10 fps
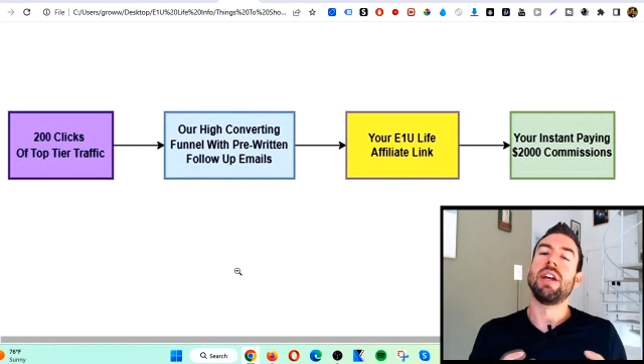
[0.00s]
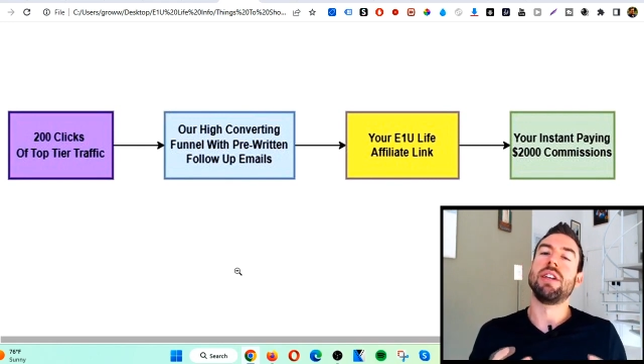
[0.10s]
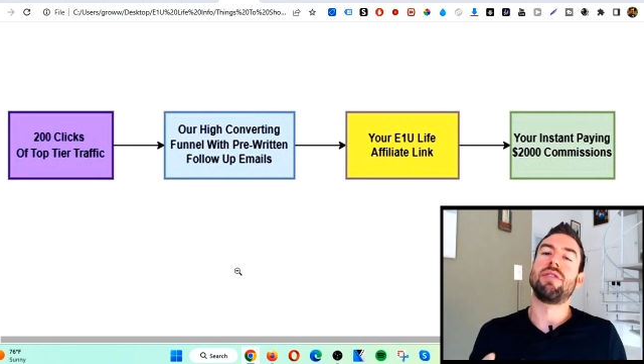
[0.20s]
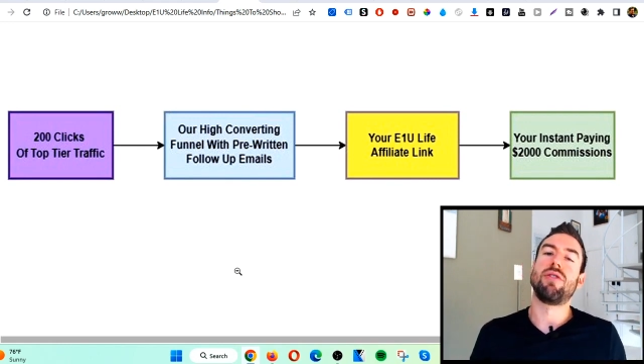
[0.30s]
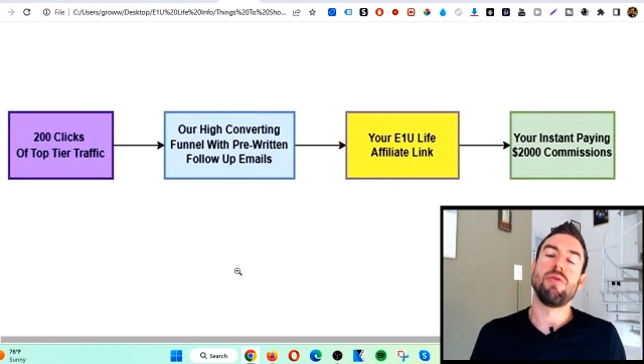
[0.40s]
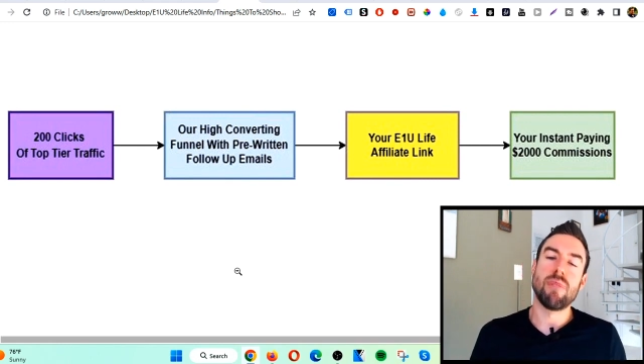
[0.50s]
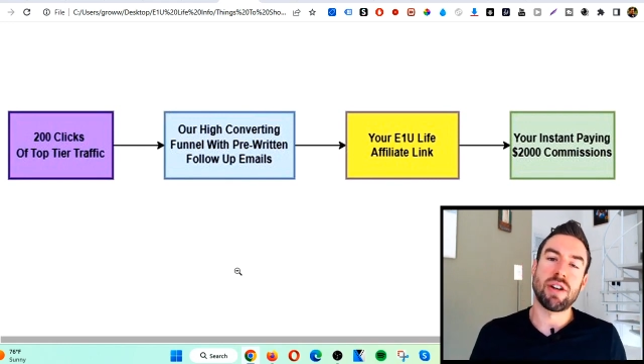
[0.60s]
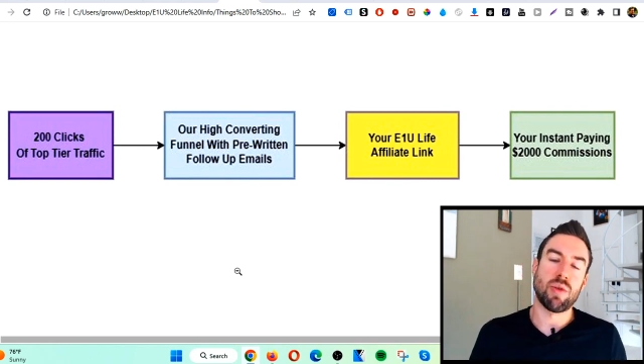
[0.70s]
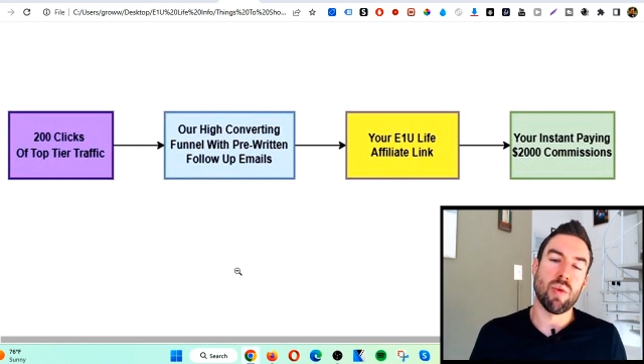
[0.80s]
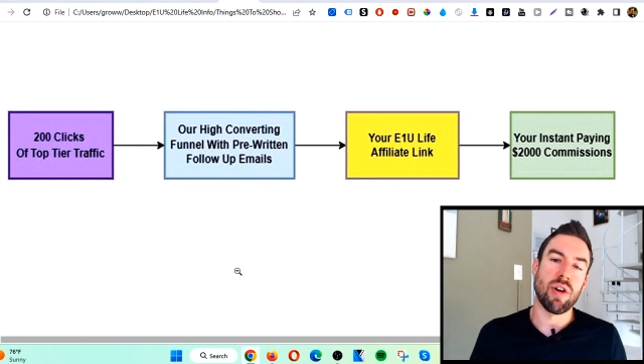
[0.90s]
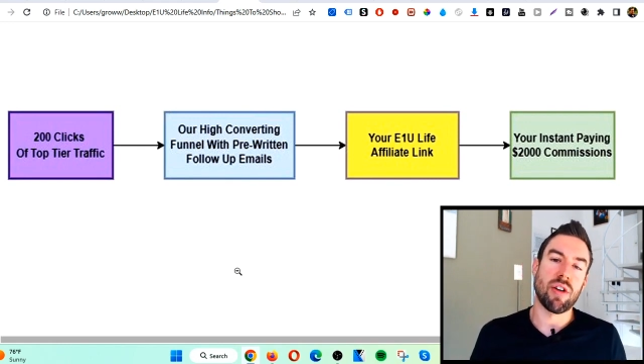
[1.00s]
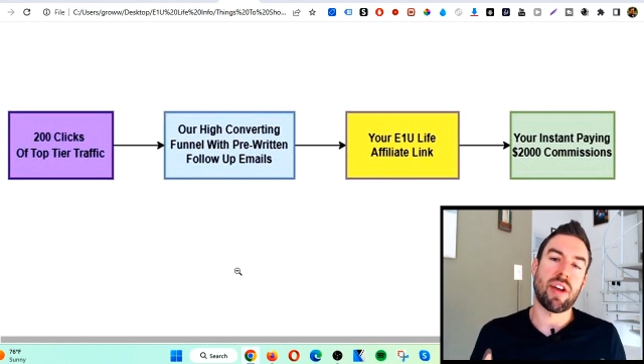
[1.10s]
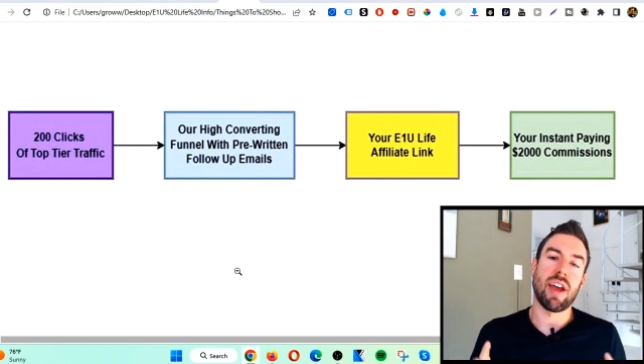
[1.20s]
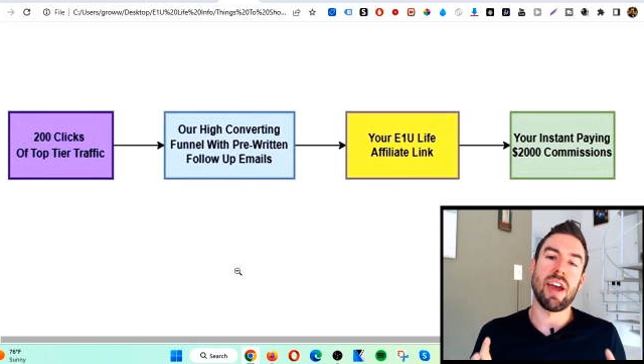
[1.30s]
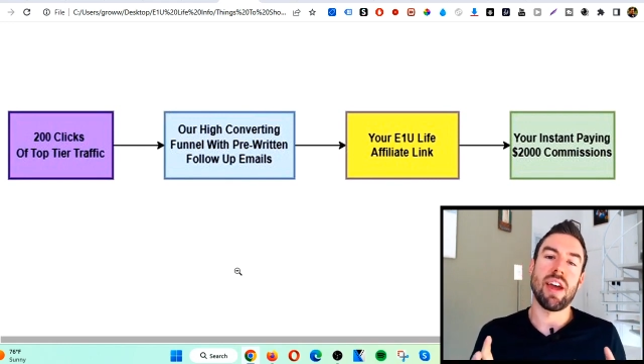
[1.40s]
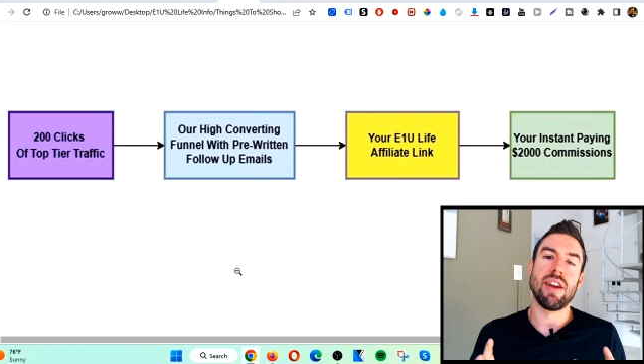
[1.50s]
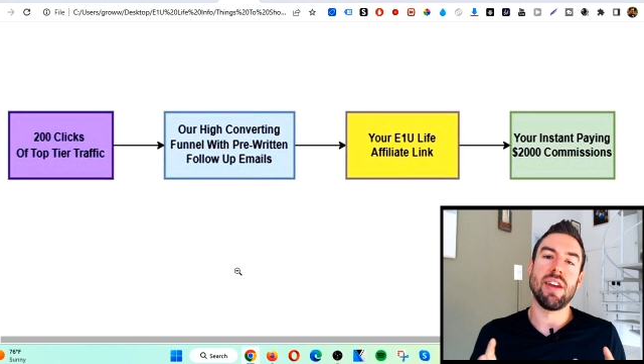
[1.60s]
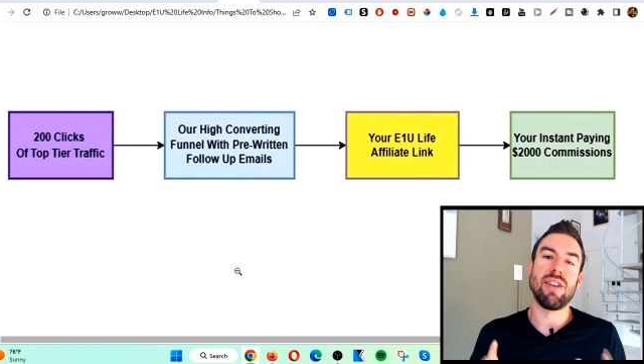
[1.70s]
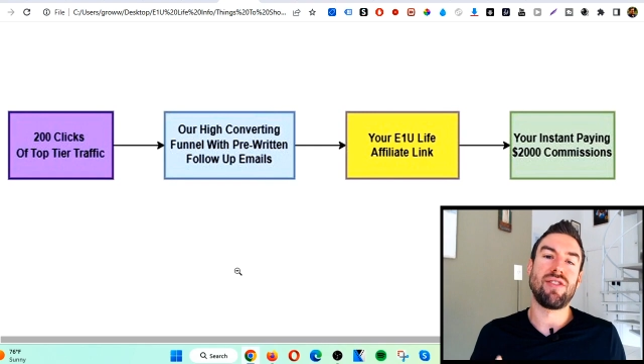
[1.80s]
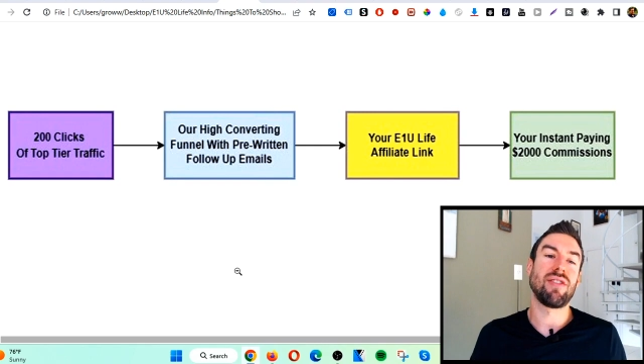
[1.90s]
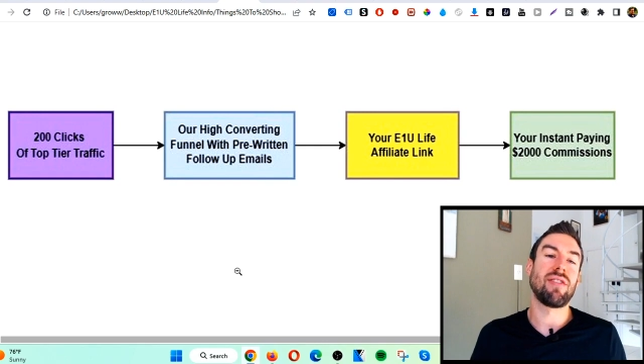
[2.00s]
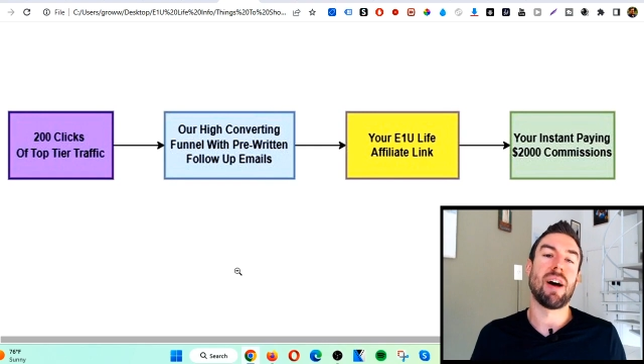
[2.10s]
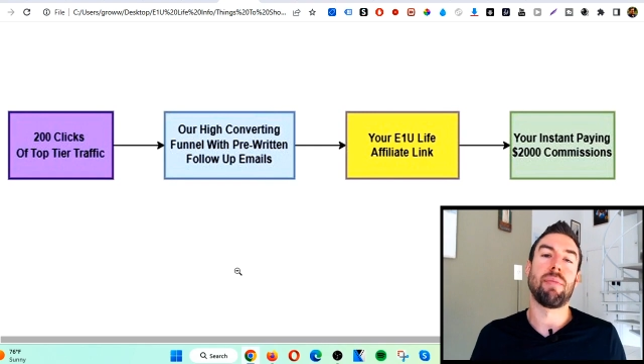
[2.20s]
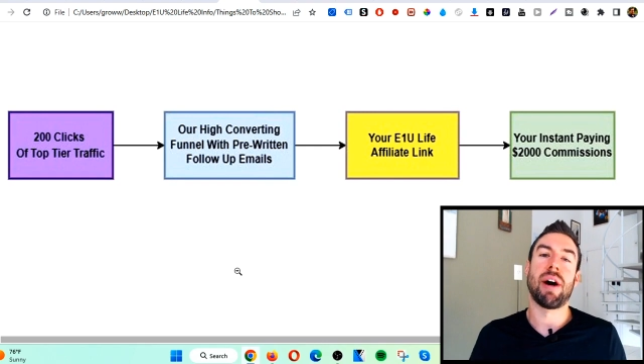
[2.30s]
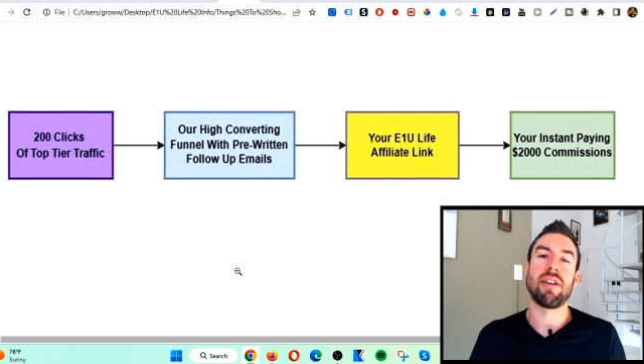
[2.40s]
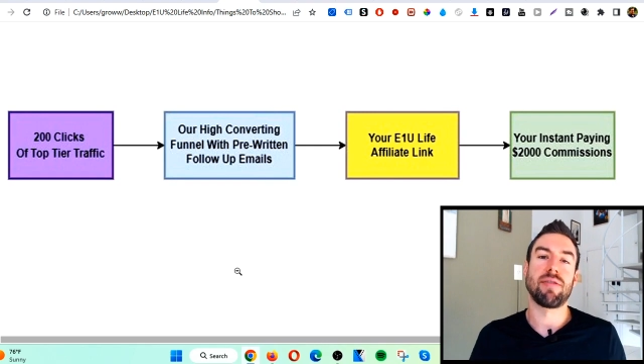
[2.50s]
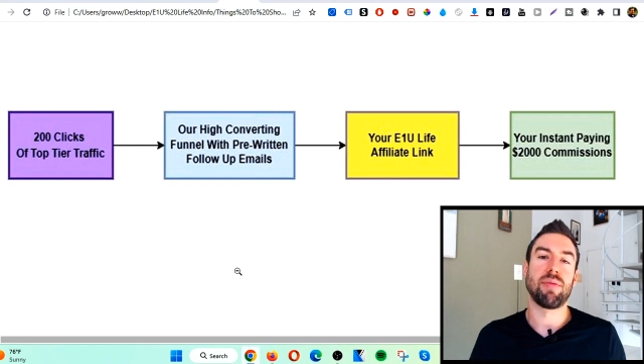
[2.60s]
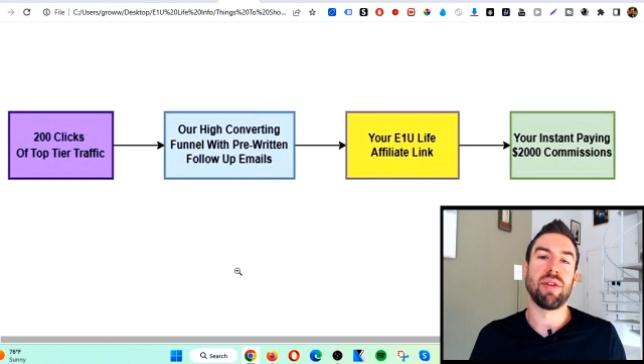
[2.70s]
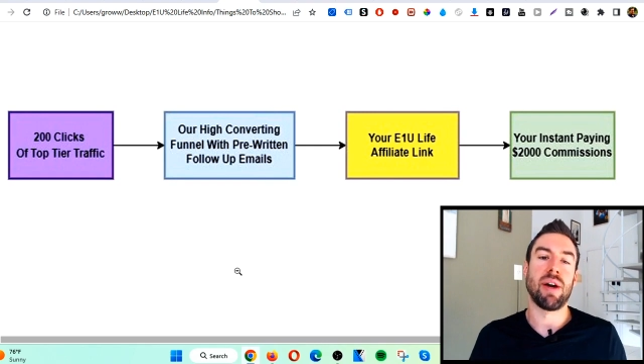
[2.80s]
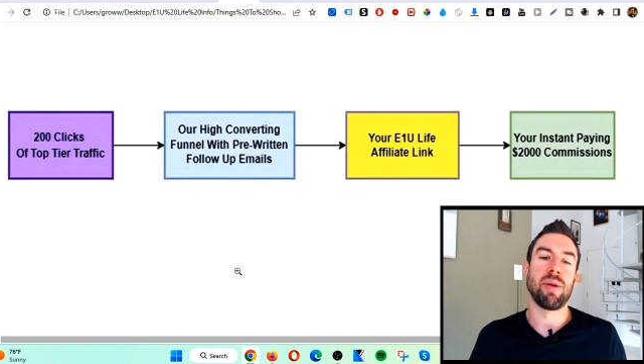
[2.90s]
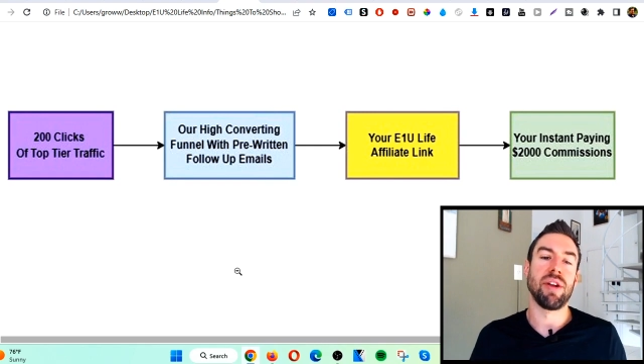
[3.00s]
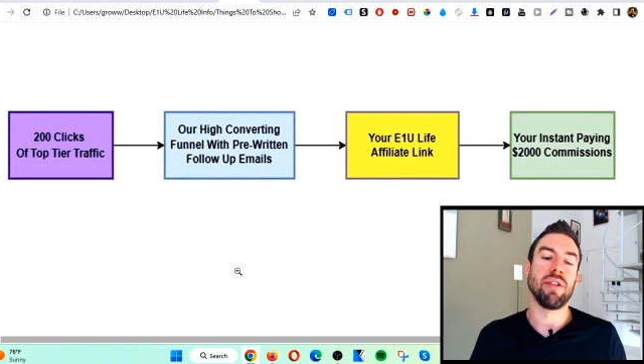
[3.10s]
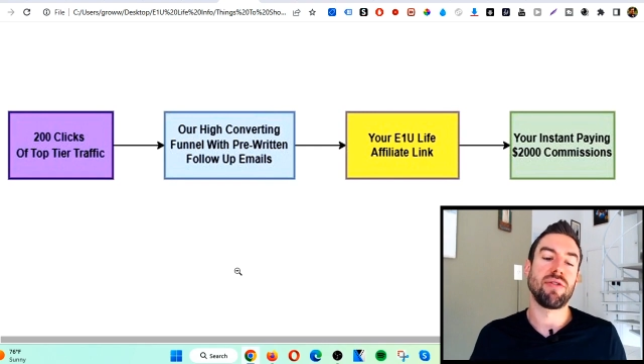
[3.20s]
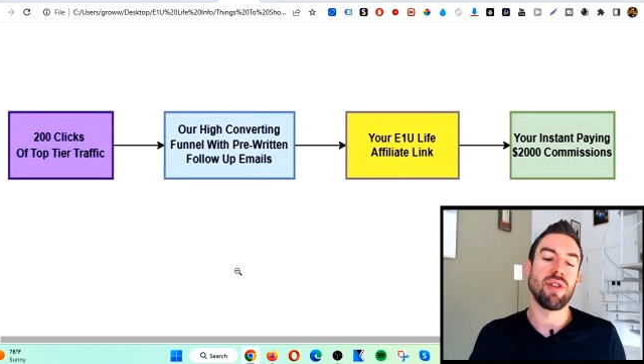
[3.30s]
It's too much work and it's just not possible nowadays.